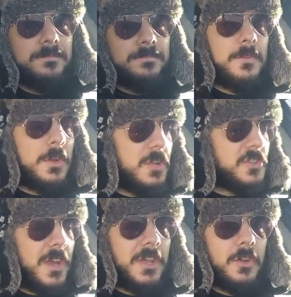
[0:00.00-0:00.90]
if you're not
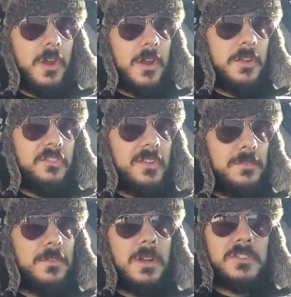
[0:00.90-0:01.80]
trying your hardest, and
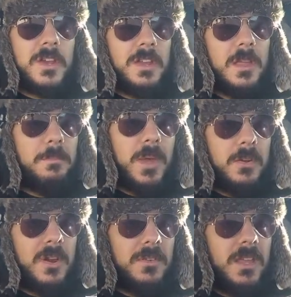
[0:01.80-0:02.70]
if you're not trying to get
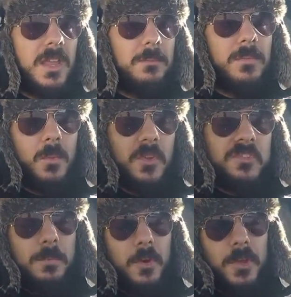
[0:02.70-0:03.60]
better every game, then
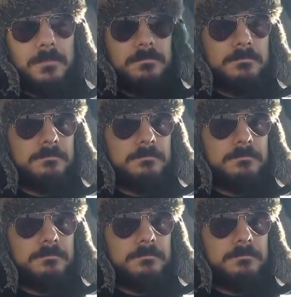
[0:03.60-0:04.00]
what's the point?